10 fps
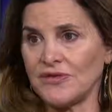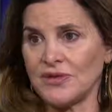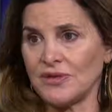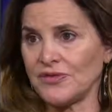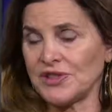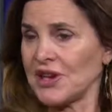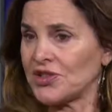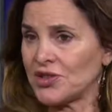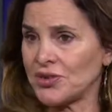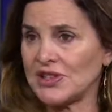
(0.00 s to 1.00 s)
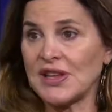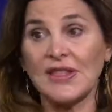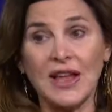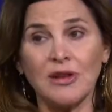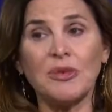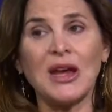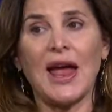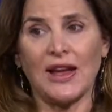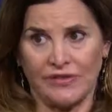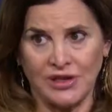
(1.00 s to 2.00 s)
for centuries, and they have been
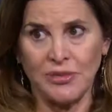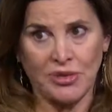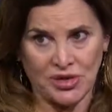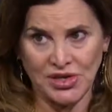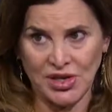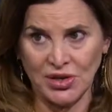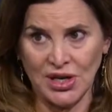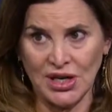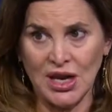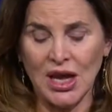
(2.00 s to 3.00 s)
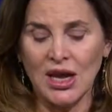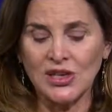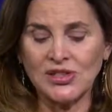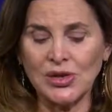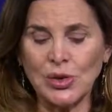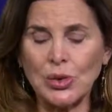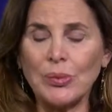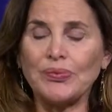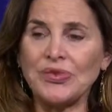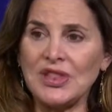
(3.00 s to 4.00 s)
heavily persecuted. So
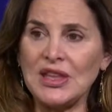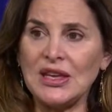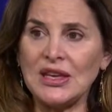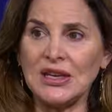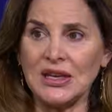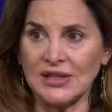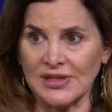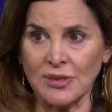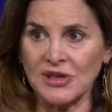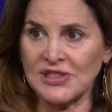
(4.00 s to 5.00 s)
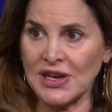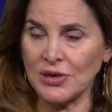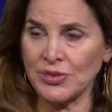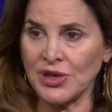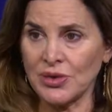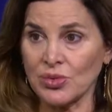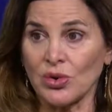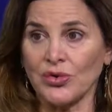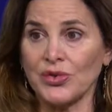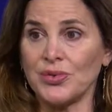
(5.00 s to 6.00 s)
the Islamic State, when they
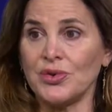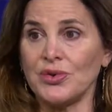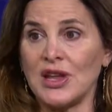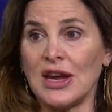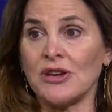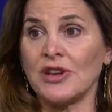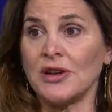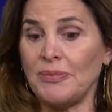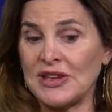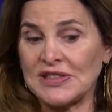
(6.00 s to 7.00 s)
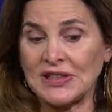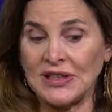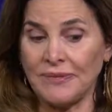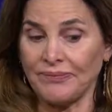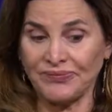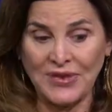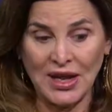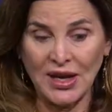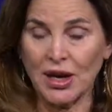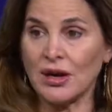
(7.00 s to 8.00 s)
rolled through the area, basically
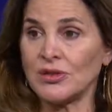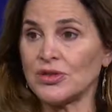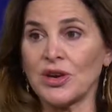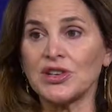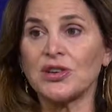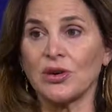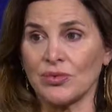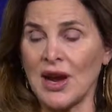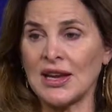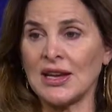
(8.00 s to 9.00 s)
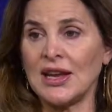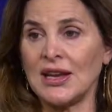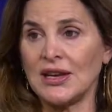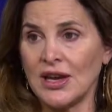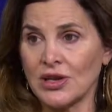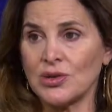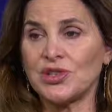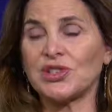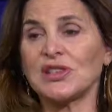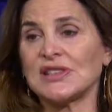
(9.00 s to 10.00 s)
trying to eradicate
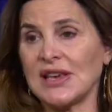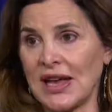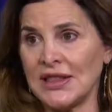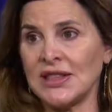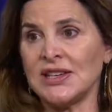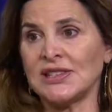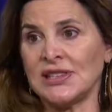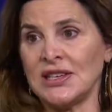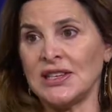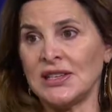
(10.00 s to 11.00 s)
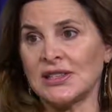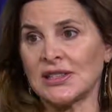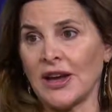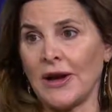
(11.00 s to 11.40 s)
Christians and the Yazidis,